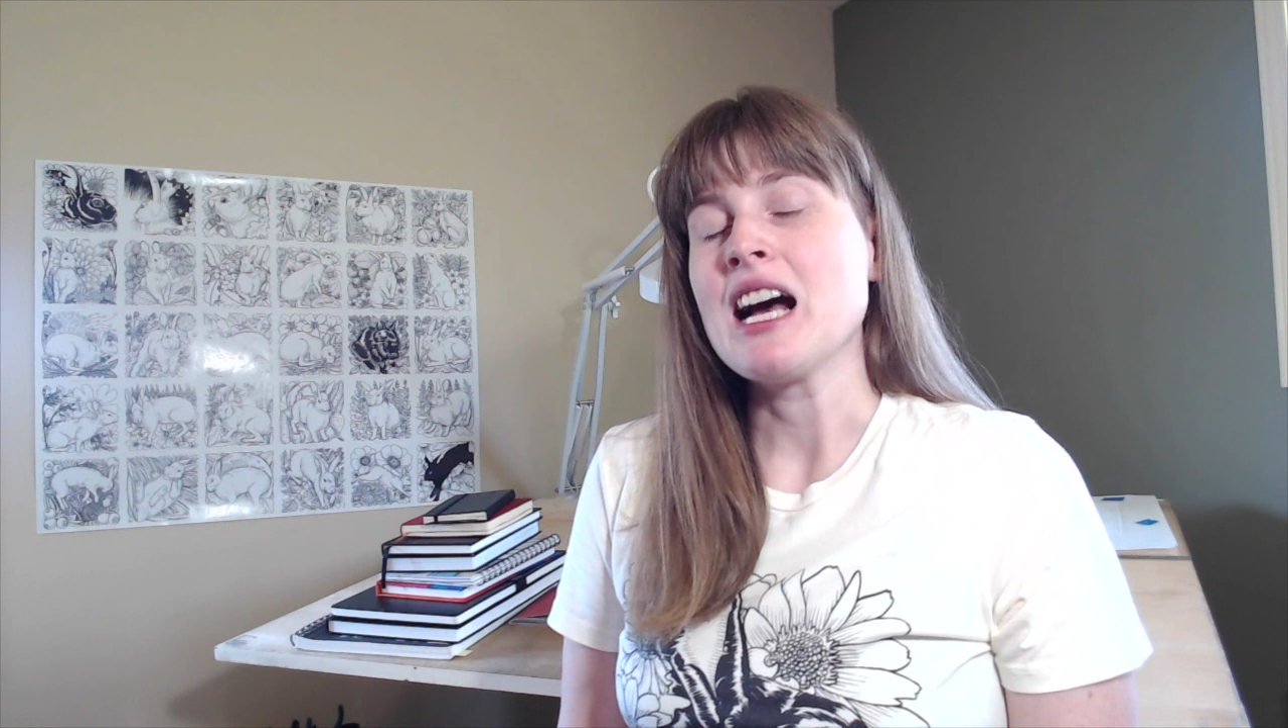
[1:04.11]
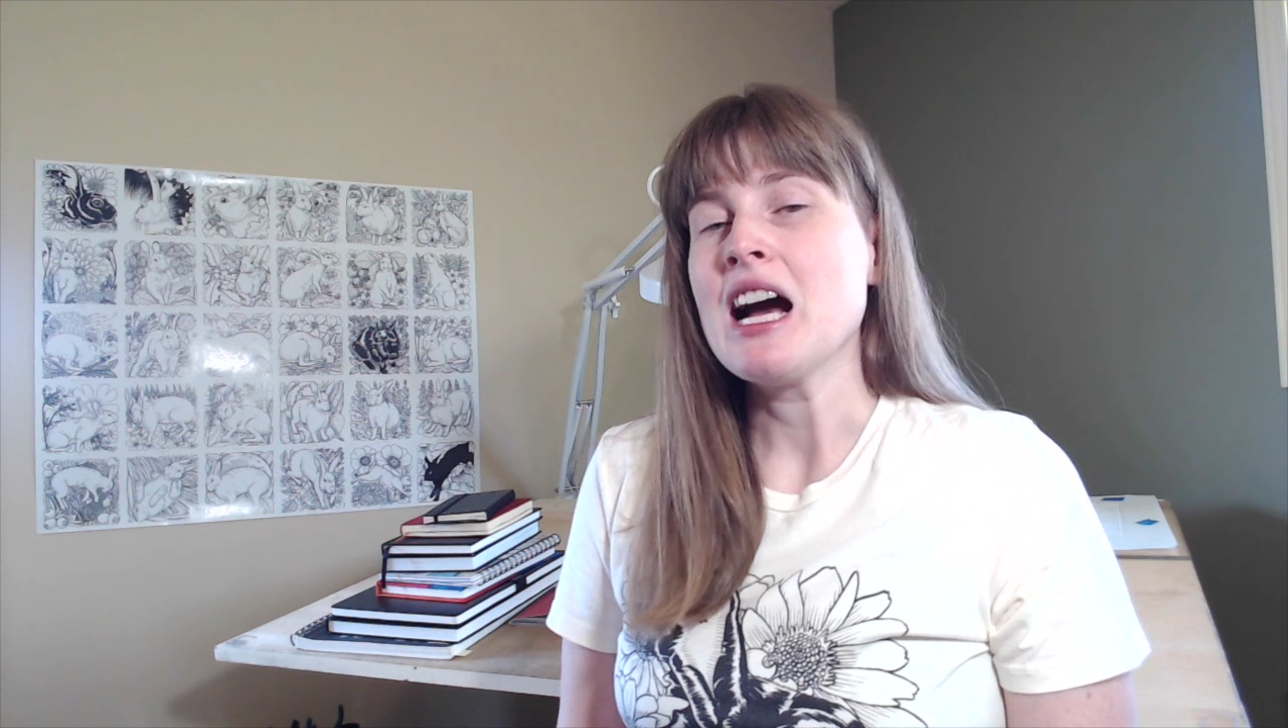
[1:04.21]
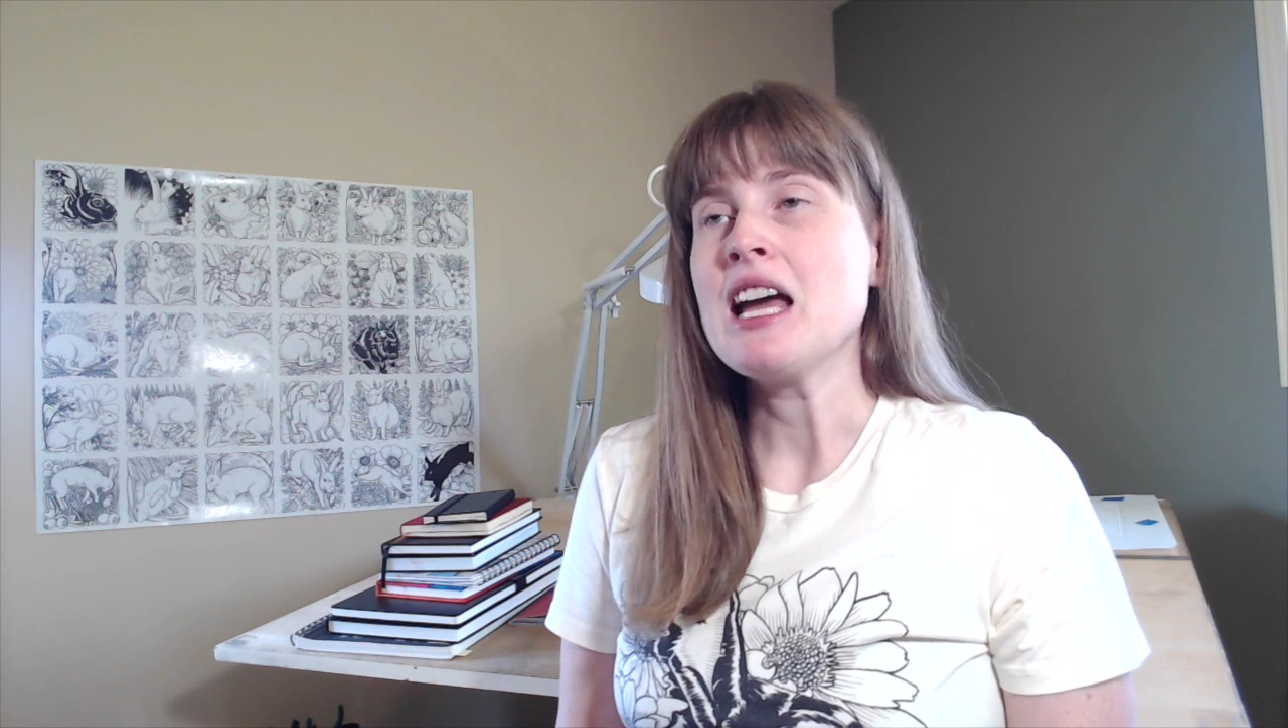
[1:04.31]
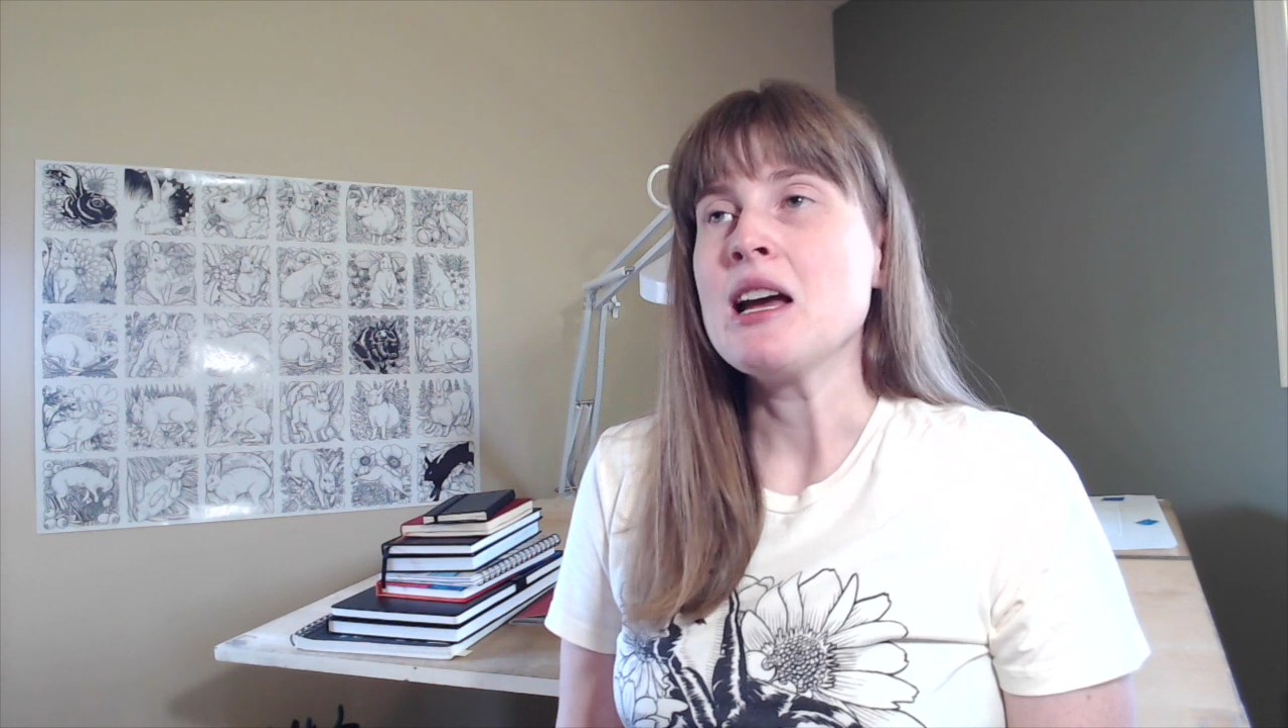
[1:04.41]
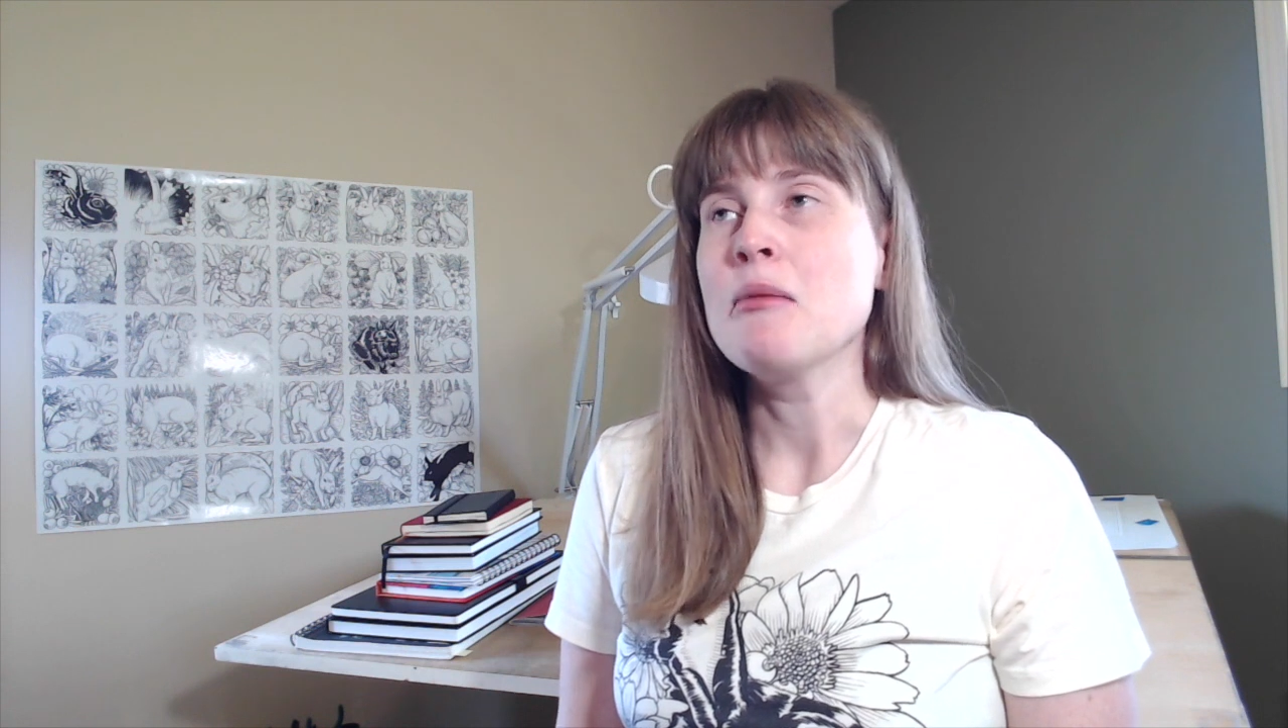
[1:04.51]

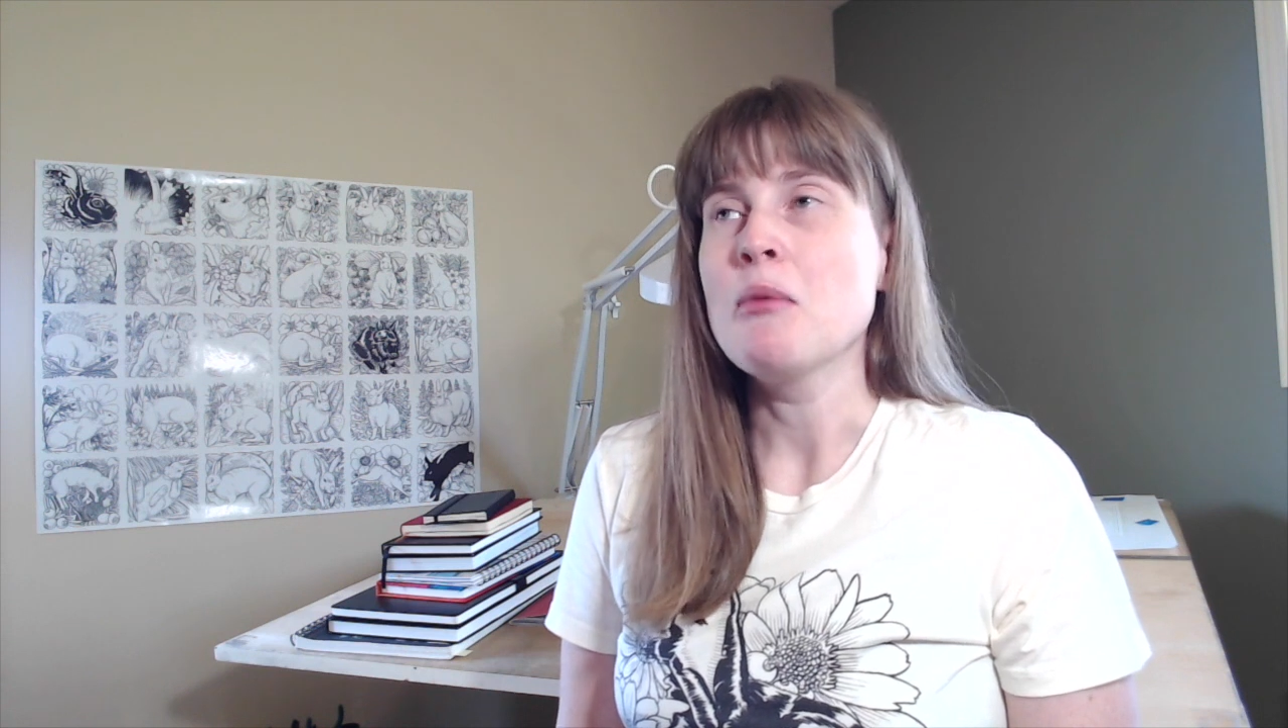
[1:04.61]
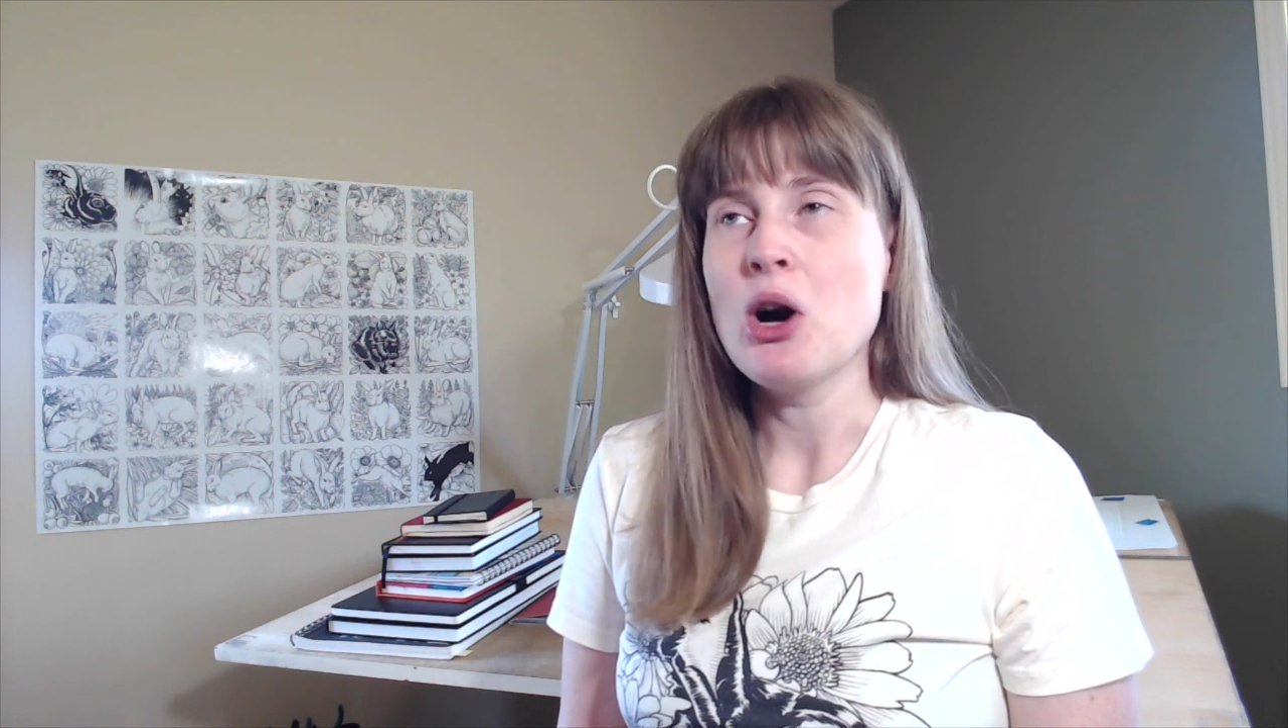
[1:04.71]
I am